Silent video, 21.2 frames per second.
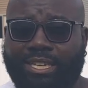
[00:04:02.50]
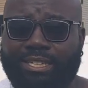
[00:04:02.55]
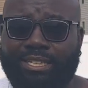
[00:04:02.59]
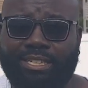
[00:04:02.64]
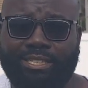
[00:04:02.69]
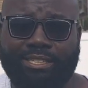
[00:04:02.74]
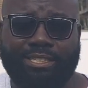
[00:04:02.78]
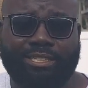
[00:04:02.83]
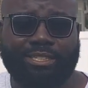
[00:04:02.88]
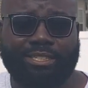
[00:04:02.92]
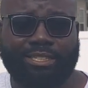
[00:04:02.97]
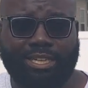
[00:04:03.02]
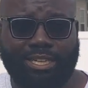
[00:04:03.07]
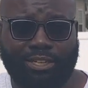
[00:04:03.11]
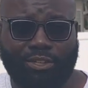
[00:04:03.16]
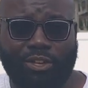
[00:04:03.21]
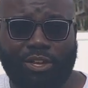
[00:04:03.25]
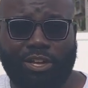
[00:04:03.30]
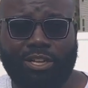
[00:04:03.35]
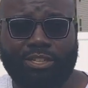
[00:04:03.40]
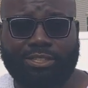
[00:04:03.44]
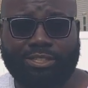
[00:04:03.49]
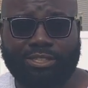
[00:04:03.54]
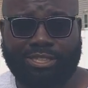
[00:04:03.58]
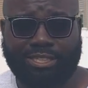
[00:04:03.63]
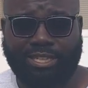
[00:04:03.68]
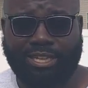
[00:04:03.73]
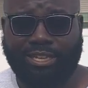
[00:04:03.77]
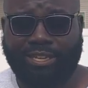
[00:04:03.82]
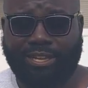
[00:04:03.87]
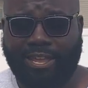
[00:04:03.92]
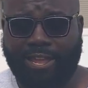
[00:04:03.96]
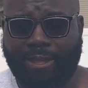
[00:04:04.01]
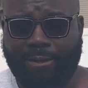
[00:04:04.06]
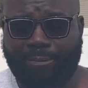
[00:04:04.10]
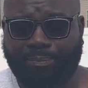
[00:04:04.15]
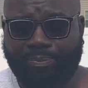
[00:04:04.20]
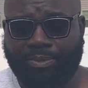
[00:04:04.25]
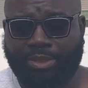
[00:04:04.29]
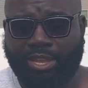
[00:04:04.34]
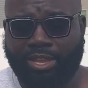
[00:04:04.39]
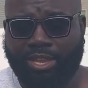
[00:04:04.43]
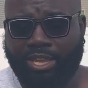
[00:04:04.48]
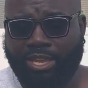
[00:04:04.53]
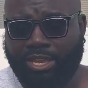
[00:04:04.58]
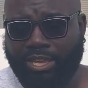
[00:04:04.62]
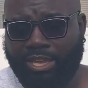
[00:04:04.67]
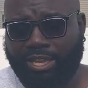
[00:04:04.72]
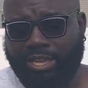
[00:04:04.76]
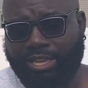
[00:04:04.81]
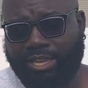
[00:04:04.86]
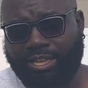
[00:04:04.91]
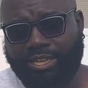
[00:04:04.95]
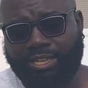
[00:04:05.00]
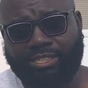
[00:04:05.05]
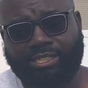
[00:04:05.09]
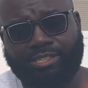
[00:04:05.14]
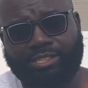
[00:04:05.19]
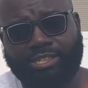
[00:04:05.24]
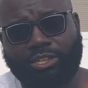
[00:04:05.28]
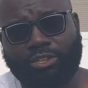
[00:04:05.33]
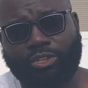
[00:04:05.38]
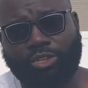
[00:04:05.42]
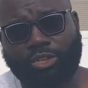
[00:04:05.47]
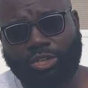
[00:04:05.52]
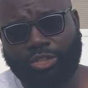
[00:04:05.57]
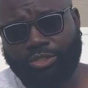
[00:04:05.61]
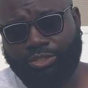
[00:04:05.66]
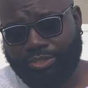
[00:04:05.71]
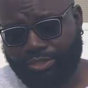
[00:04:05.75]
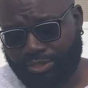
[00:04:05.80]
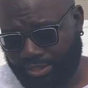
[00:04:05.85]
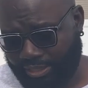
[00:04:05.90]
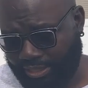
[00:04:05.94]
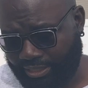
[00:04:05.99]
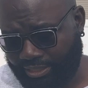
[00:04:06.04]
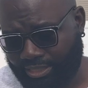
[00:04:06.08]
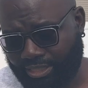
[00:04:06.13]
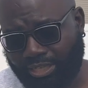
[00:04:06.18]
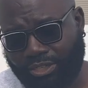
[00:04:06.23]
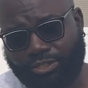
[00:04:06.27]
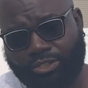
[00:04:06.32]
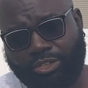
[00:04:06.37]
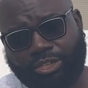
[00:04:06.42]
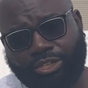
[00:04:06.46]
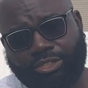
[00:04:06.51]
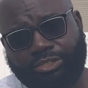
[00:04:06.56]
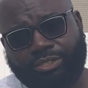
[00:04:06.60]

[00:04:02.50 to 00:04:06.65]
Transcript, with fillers: this and all to say that it's a good it's a good